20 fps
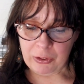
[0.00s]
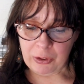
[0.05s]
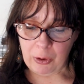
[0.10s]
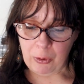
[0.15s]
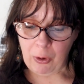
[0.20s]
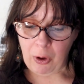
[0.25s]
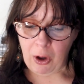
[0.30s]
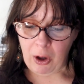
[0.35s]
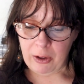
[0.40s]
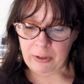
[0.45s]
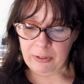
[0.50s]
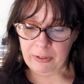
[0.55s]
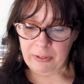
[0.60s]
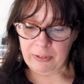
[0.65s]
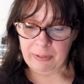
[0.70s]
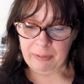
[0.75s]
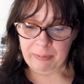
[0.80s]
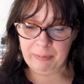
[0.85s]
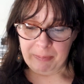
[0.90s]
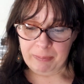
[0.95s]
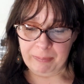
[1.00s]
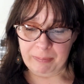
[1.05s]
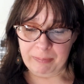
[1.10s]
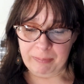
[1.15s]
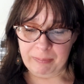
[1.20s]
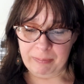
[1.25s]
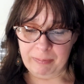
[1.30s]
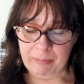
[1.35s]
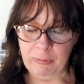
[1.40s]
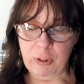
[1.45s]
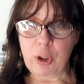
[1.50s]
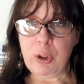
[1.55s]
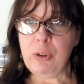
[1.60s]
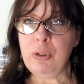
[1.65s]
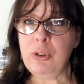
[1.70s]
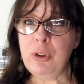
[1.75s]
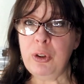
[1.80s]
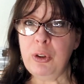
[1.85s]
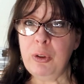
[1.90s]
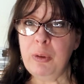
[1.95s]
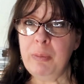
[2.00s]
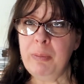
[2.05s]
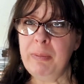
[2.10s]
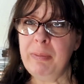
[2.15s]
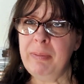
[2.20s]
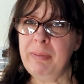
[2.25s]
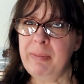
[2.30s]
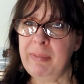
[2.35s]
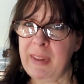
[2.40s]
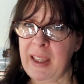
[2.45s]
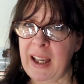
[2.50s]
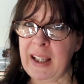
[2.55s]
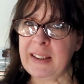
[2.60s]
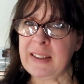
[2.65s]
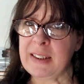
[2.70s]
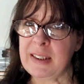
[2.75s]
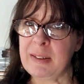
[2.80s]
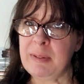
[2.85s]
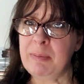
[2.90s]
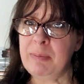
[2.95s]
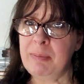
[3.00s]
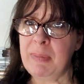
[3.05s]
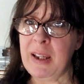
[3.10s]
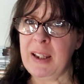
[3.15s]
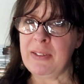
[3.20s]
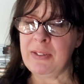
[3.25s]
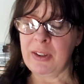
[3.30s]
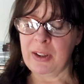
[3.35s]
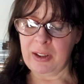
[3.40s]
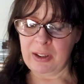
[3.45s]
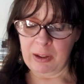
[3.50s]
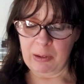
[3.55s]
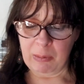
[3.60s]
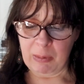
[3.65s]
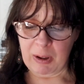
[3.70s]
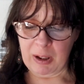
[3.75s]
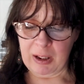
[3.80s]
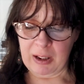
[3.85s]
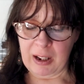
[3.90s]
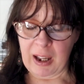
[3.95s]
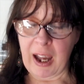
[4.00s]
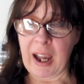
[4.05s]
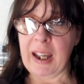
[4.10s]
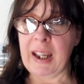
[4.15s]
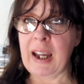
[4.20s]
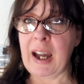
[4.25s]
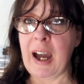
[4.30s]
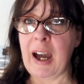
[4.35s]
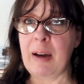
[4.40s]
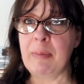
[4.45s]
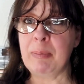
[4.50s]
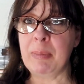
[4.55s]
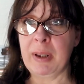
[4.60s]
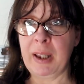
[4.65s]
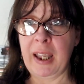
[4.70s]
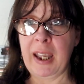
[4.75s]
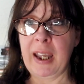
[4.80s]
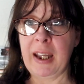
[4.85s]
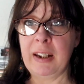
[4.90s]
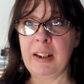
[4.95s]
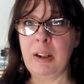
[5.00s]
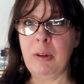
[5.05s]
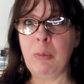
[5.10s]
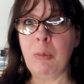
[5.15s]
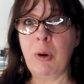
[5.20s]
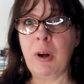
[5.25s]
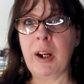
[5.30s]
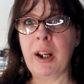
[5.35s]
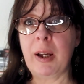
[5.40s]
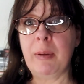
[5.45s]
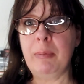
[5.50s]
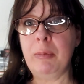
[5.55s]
So YouTube, that's basically what I got planned and what